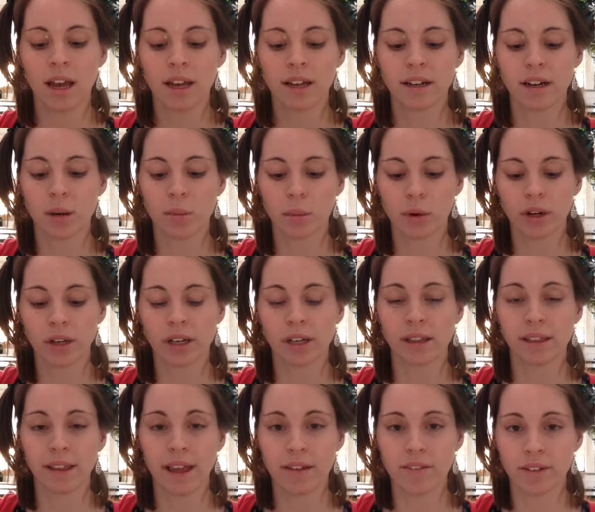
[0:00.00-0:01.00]
Number
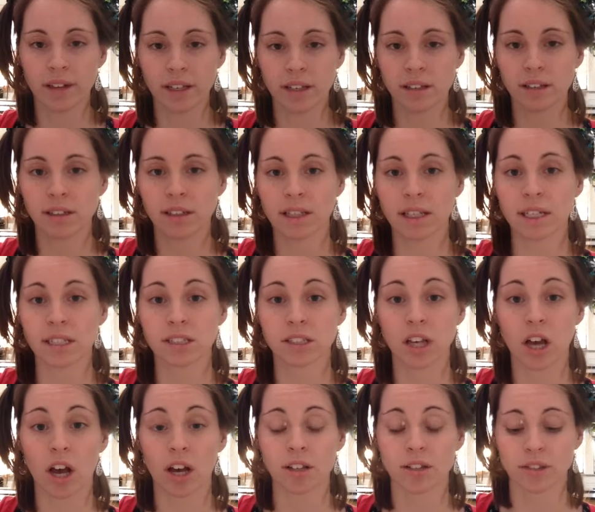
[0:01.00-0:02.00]
11 is
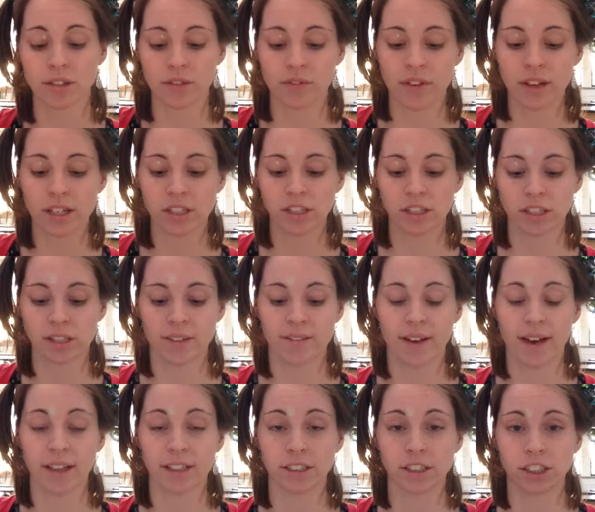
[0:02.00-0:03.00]
conservation of
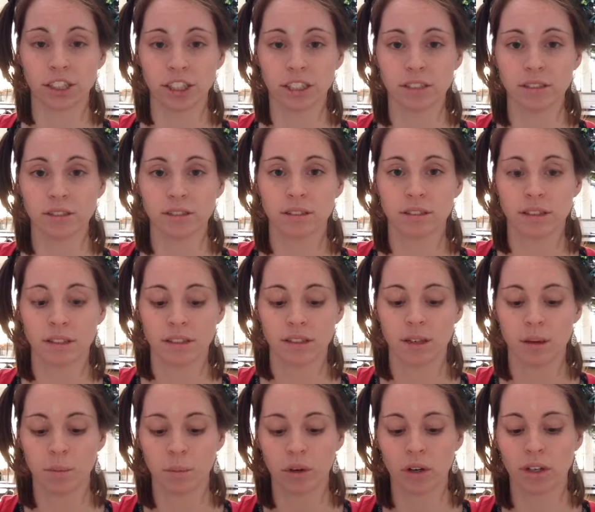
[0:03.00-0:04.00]
energy.
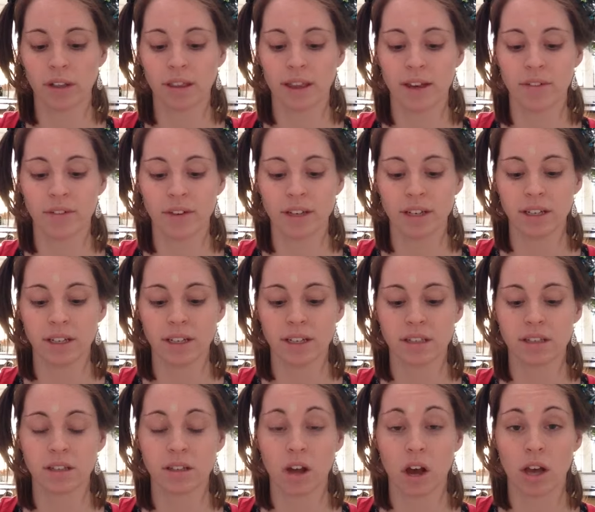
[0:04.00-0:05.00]
Number 11
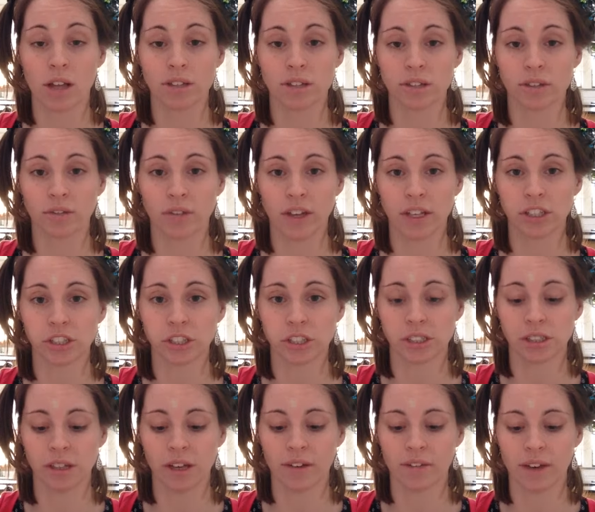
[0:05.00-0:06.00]
is
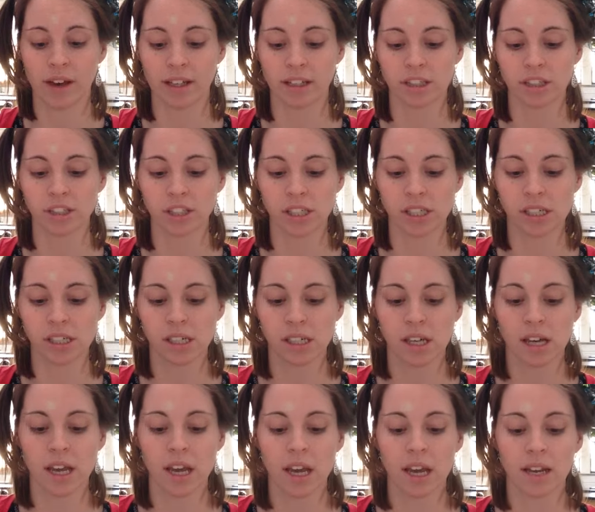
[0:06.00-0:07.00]
conservation of energy.
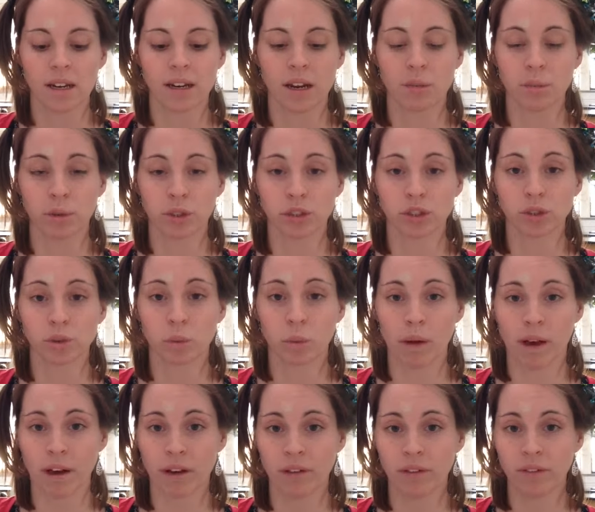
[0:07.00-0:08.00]
Number
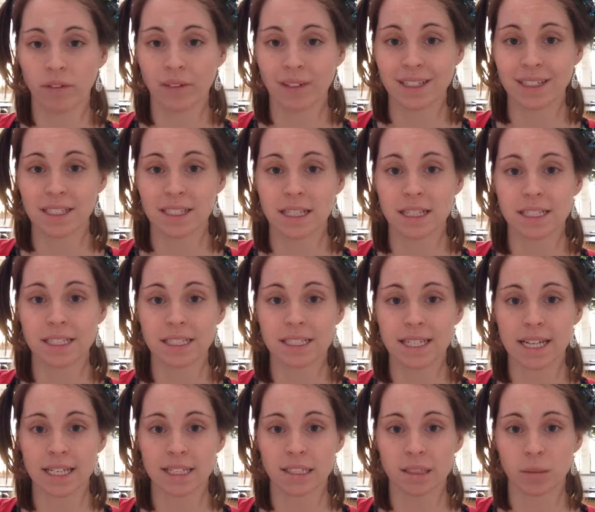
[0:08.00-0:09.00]
12 is
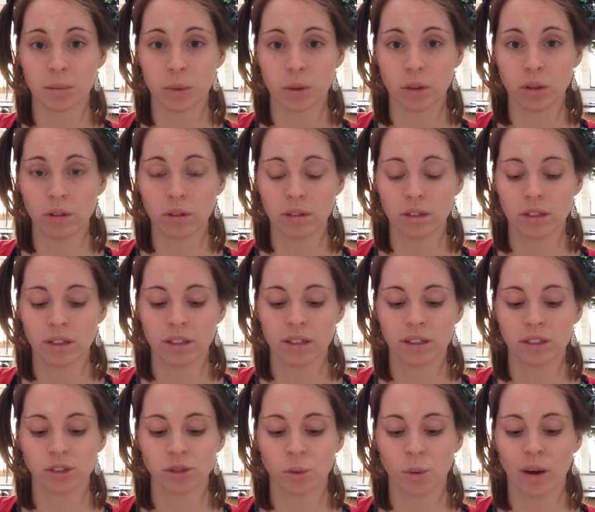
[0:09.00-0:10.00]
decibel.
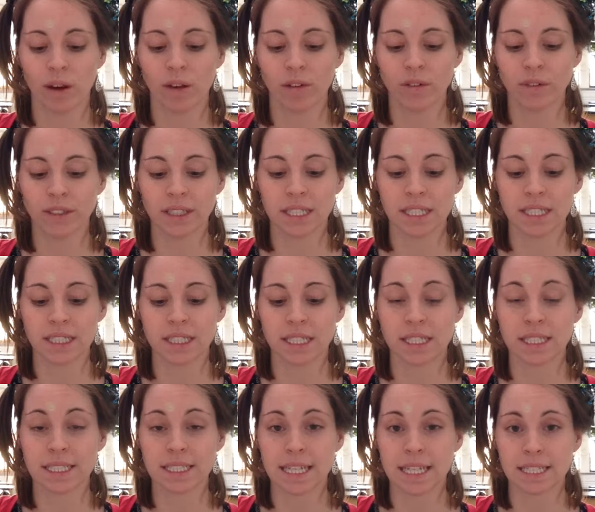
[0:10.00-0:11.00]
12 is
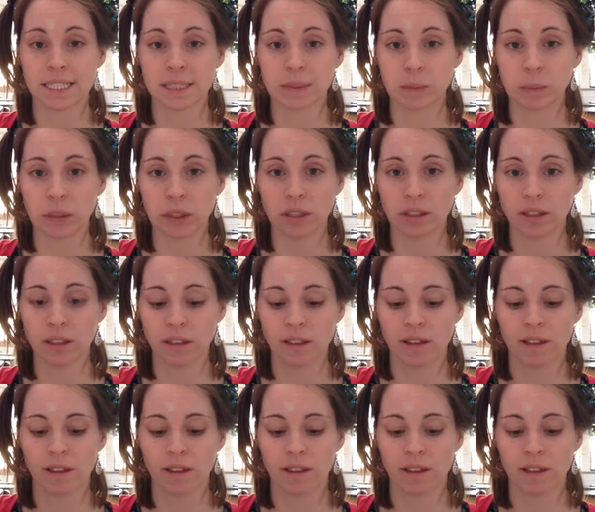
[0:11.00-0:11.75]
decibel.